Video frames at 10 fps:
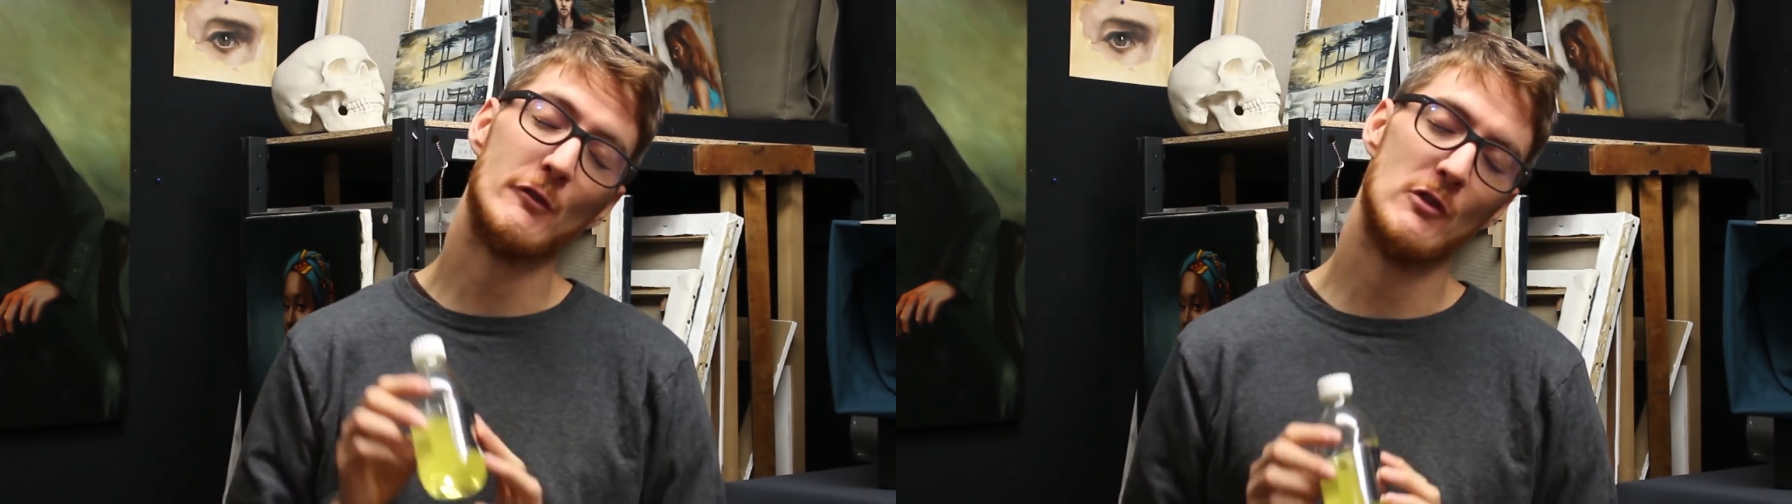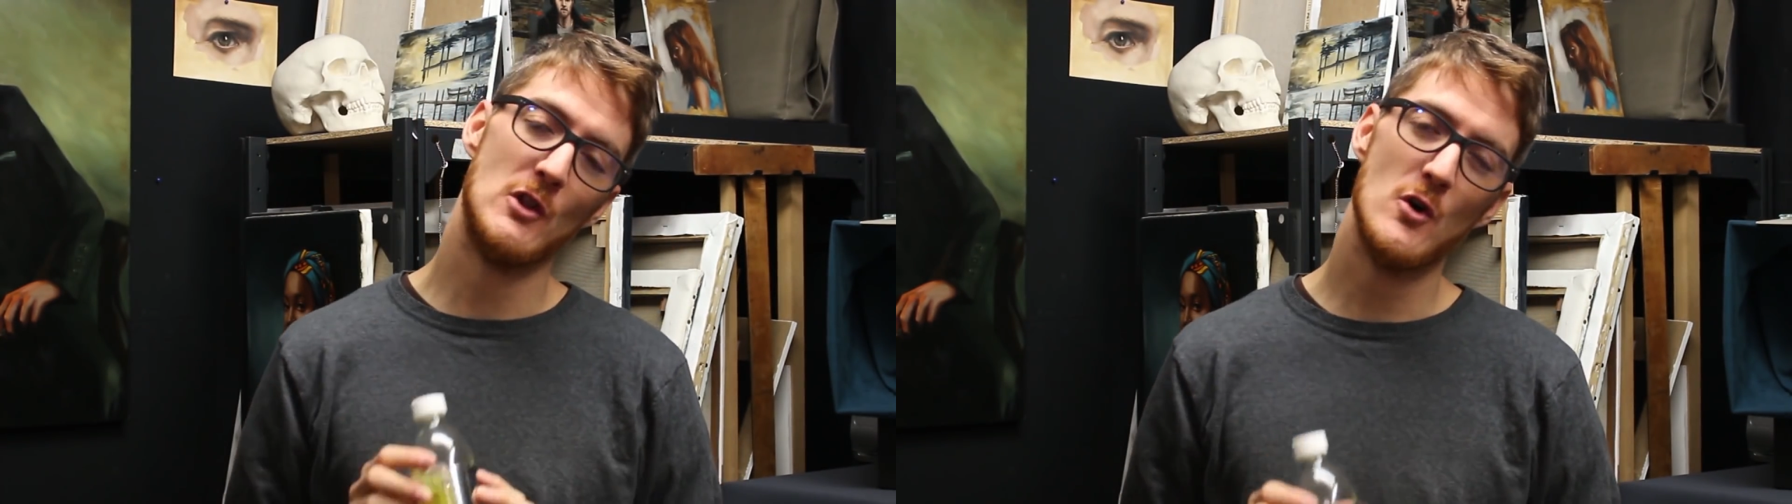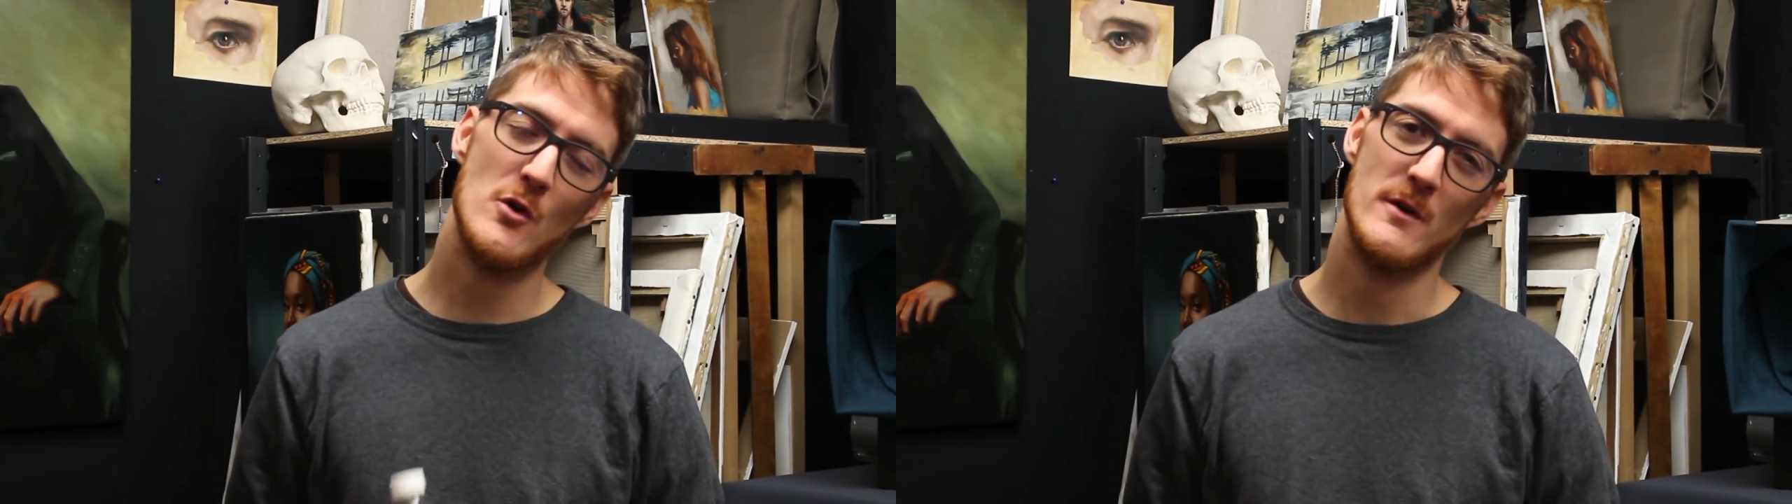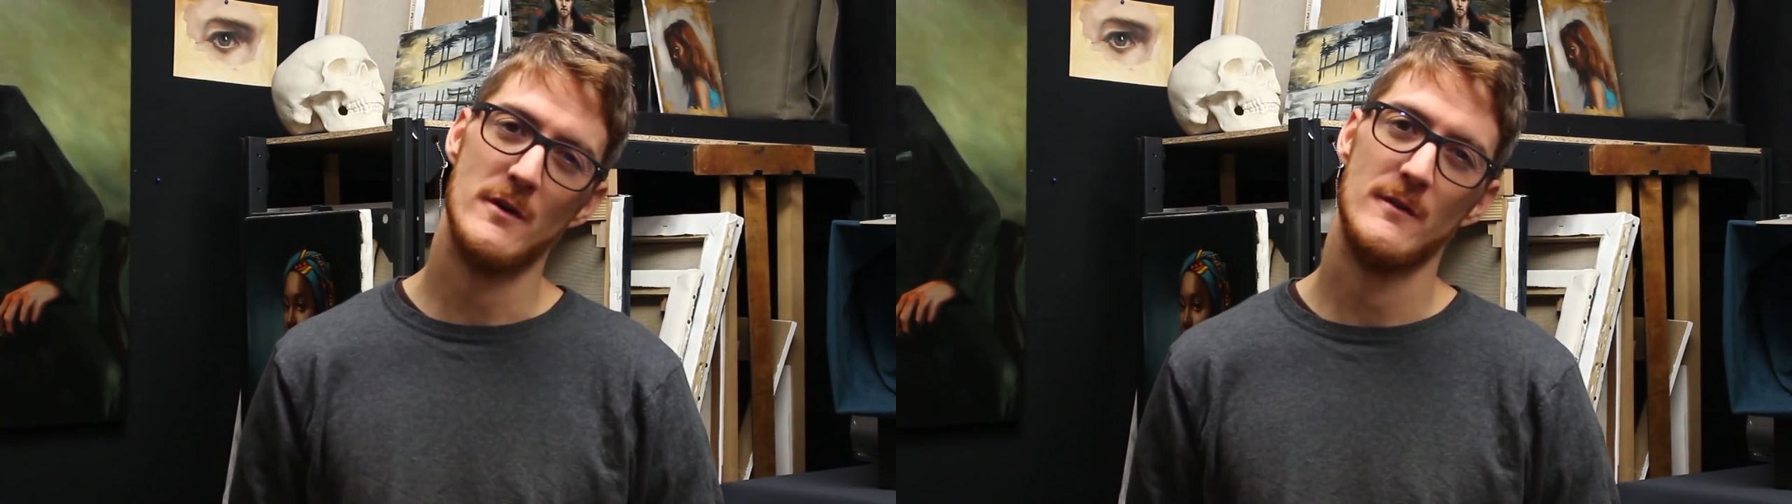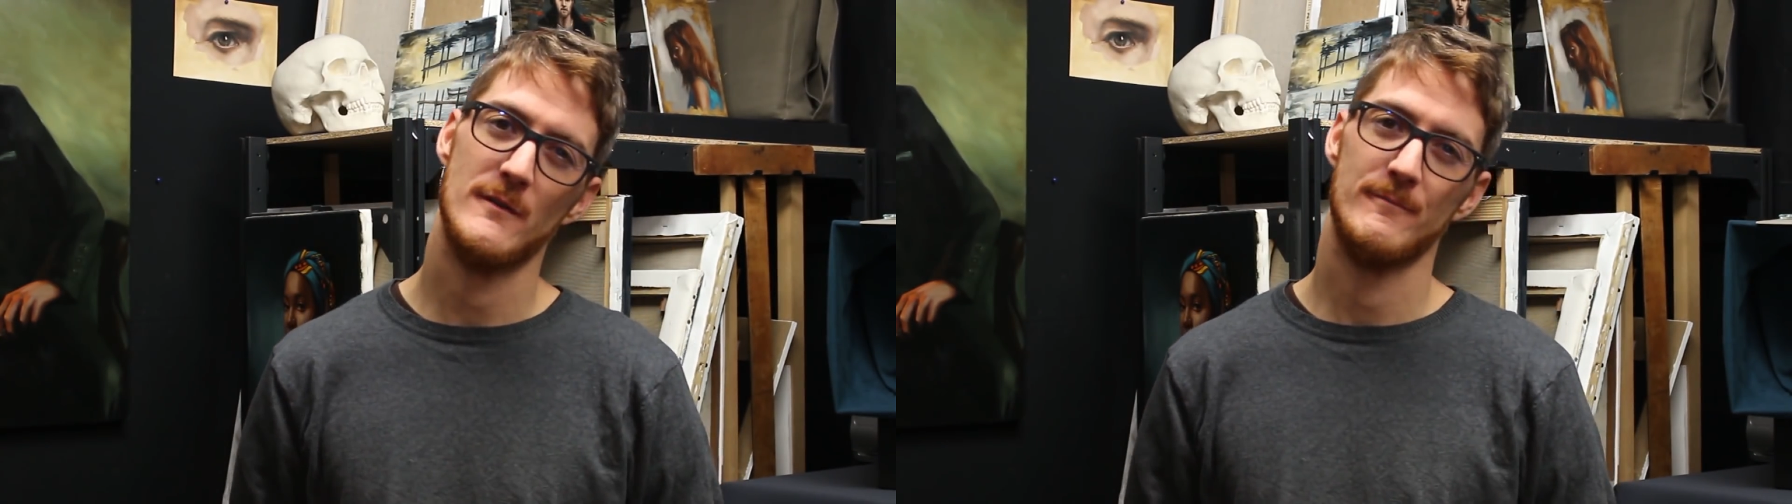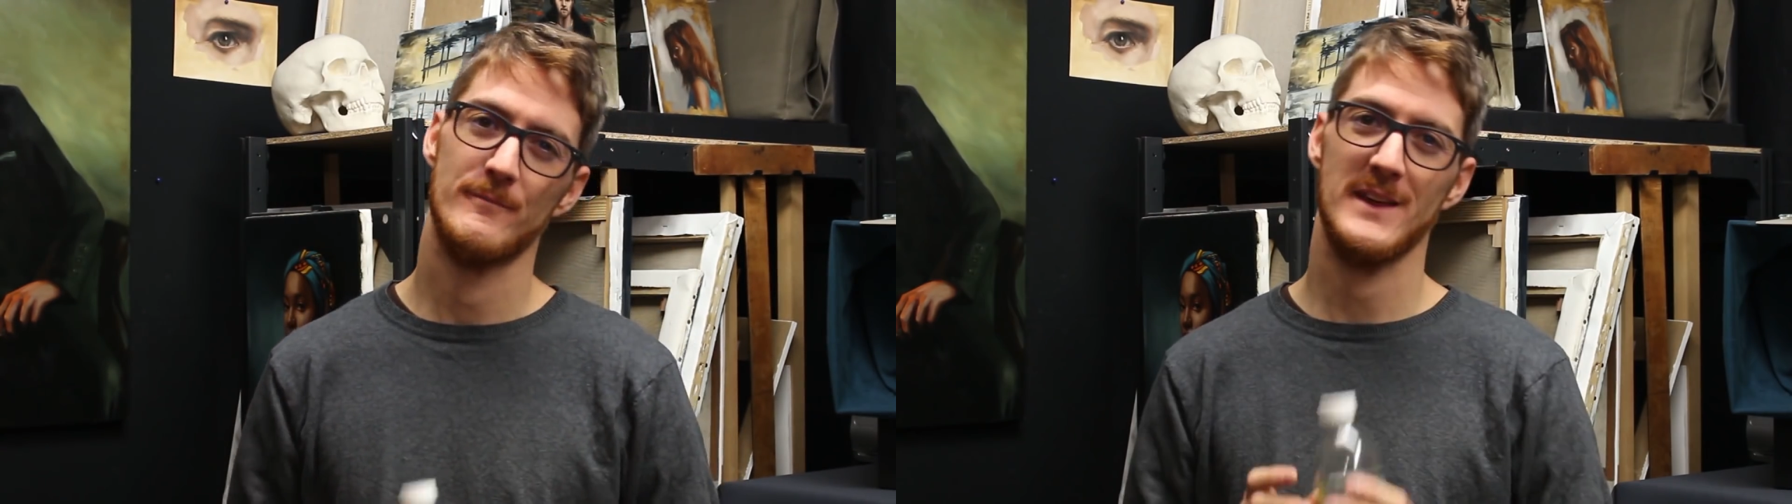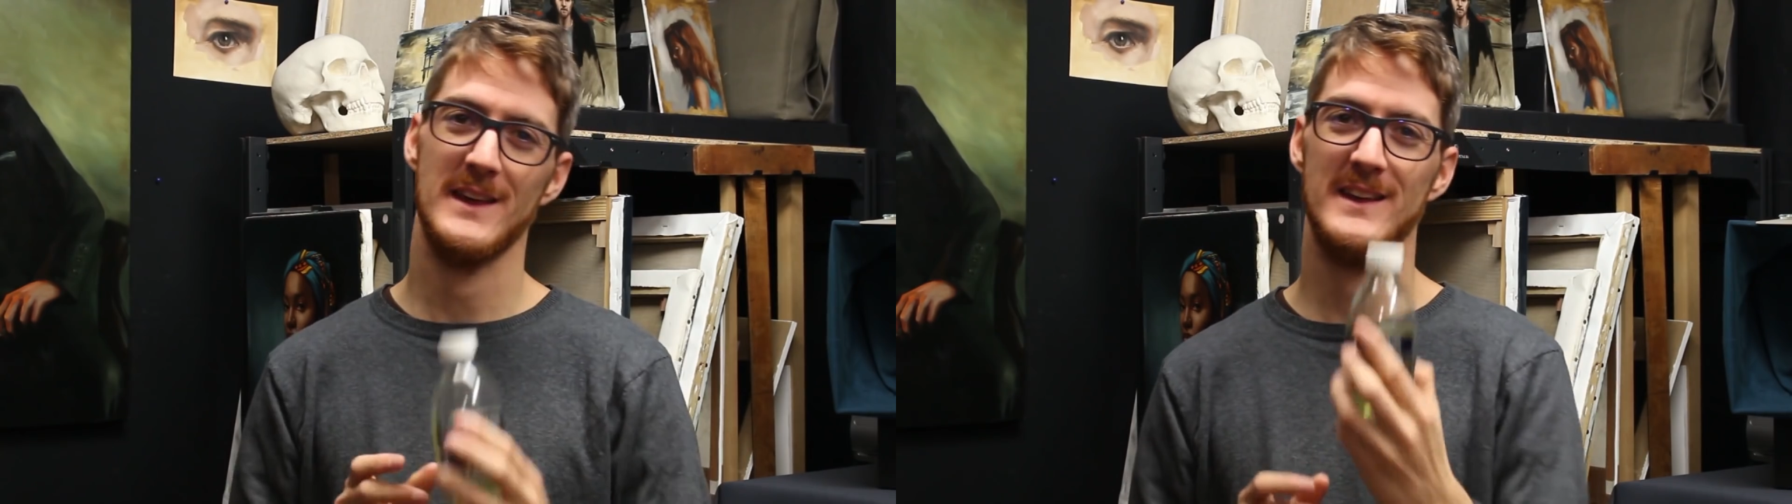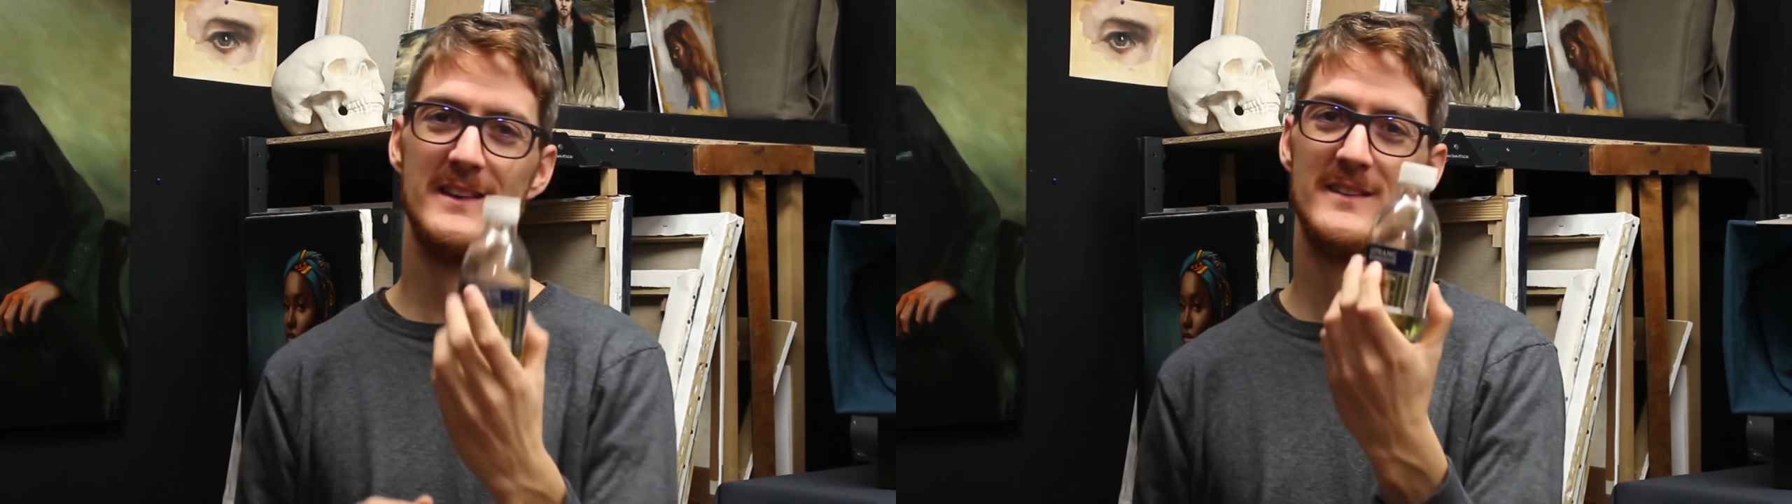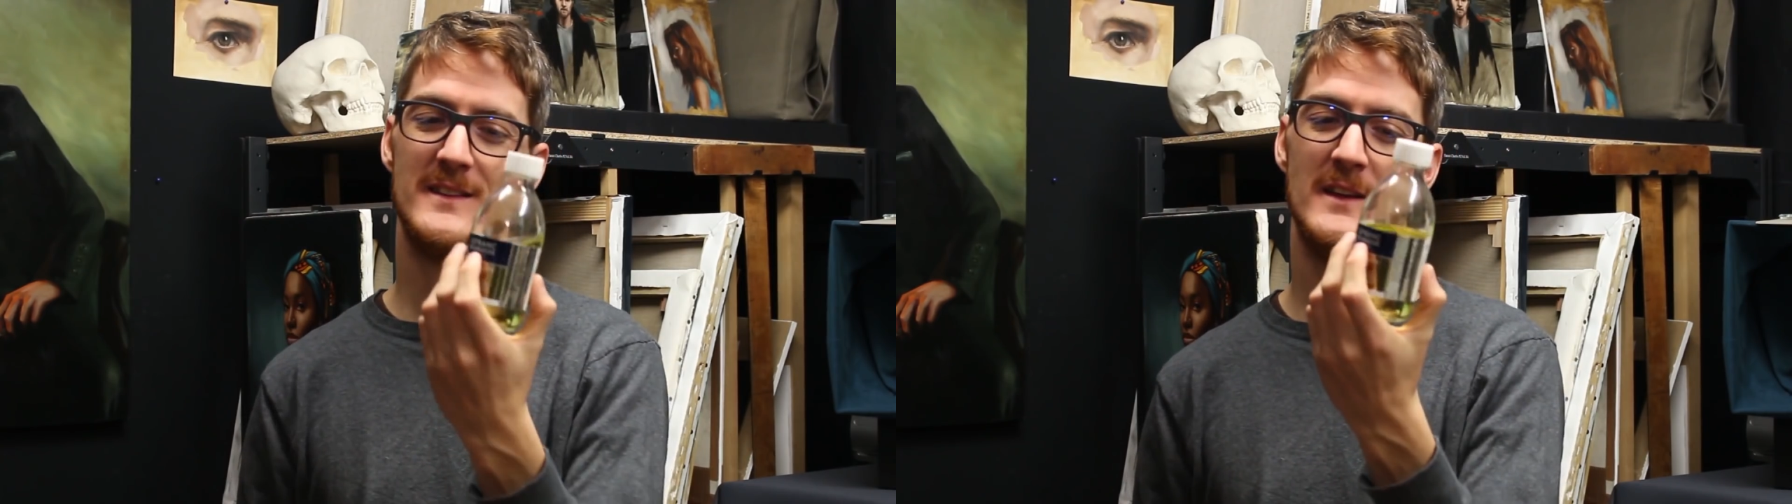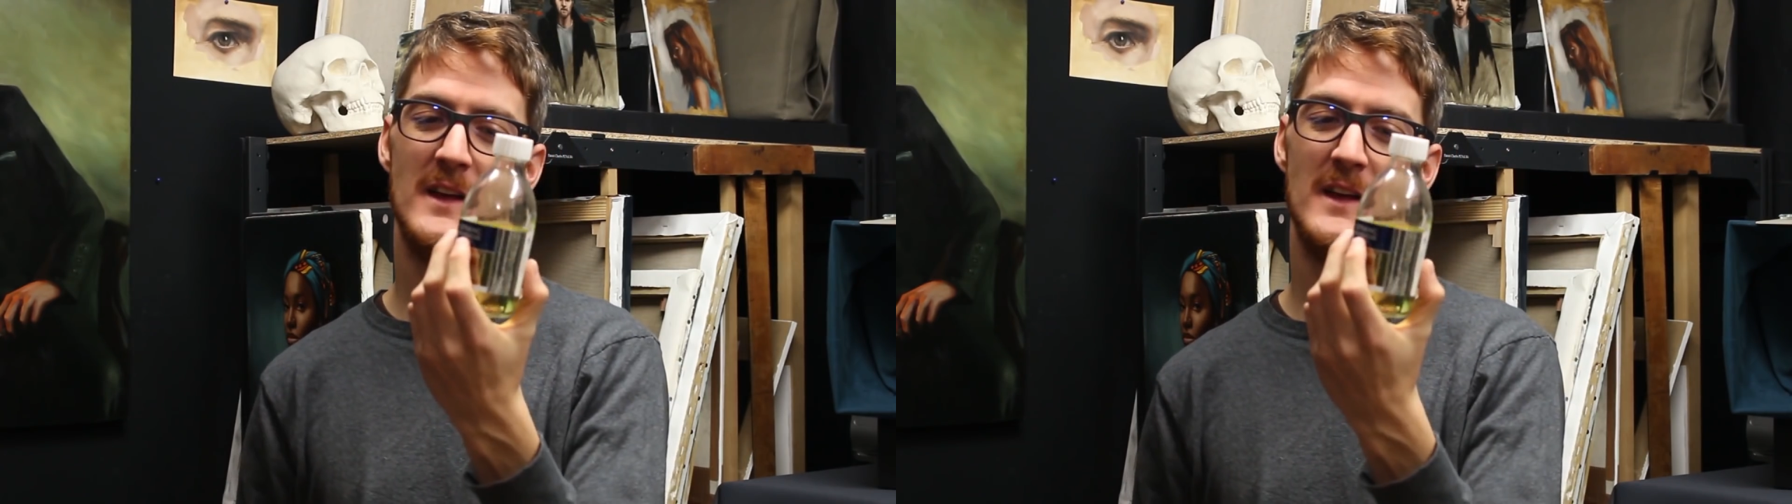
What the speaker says: slower is